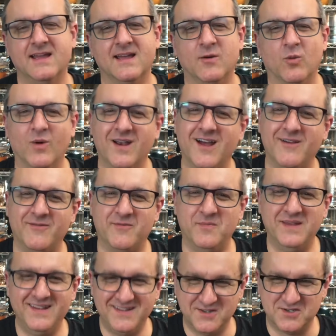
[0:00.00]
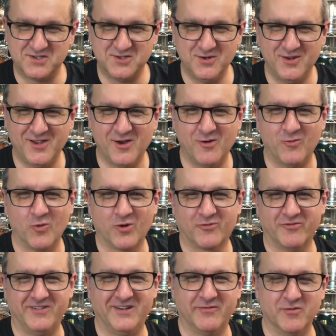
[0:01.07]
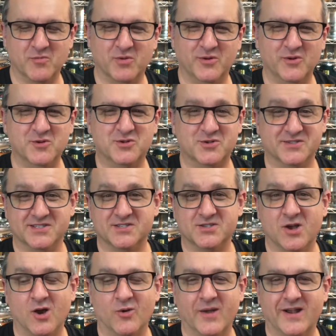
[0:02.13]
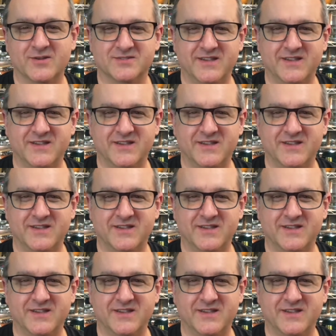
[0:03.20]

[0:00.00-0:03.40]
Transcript: When I've been in the studio and worked with different producers and songwriters,